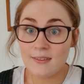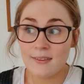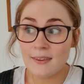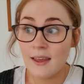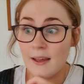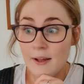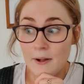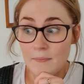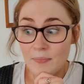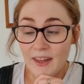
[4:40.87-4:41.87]

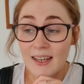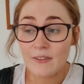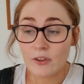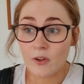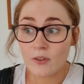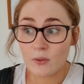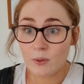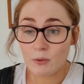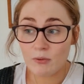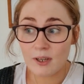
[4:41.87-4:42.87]
questions. And
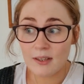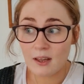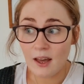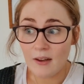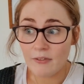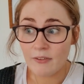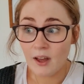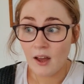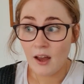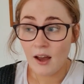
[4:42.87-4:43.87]
even though this week was really
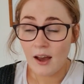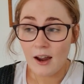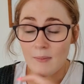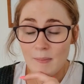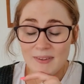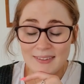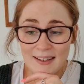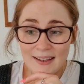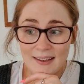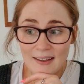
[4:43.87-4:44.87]
tough,
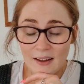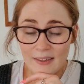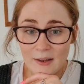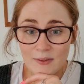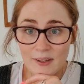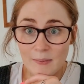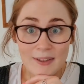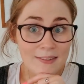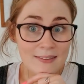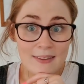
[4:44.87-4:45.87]
I remember sitting, I
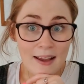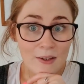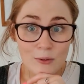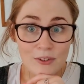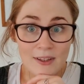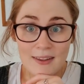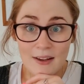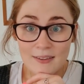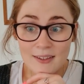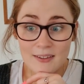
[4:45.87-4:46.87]
think it was like my
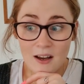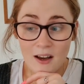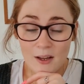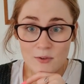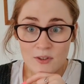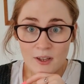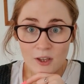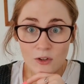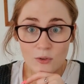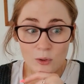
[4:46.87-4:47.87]
second or third day on
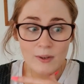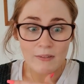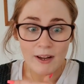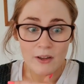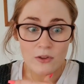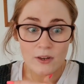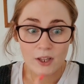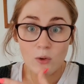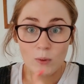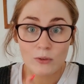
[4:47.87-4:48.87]
TDR, and I was just like, you're doing
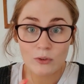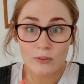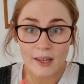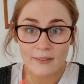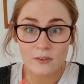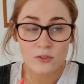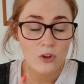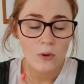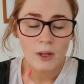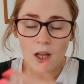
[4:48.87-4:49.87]
it, Rach. Like, you will
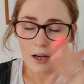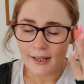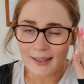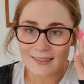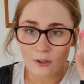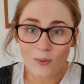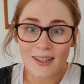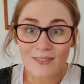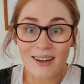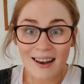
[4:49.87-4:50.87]
do this. So stop,
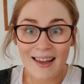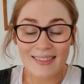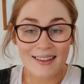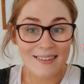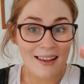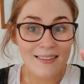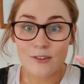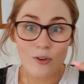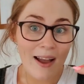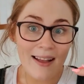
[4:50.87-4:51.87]
like, don't even
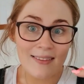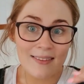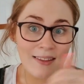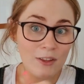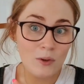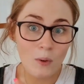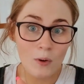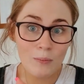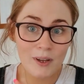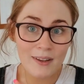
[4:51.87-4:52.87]
let things enter your head
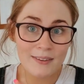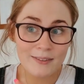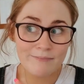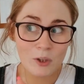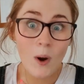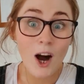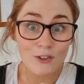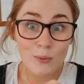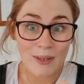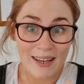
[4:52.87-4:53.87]
to say that you won't,
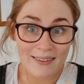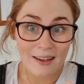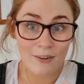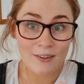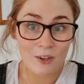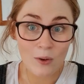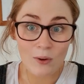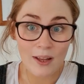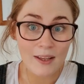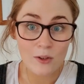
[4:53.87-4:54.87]
because you are doing it.
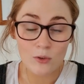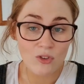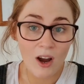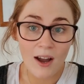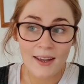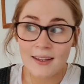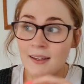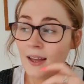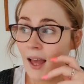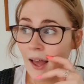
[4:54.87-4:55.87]
There is no, like, you'll
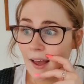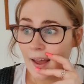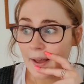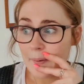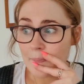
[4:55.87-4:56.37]
try.